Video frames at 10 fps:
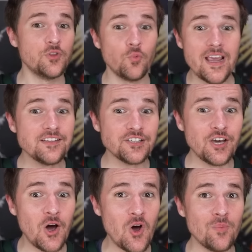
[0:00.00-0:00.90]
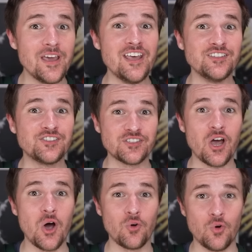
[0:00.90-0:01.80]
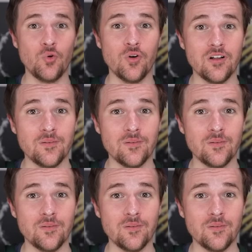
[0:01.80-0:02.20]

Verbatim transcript: Weasley home is so cool.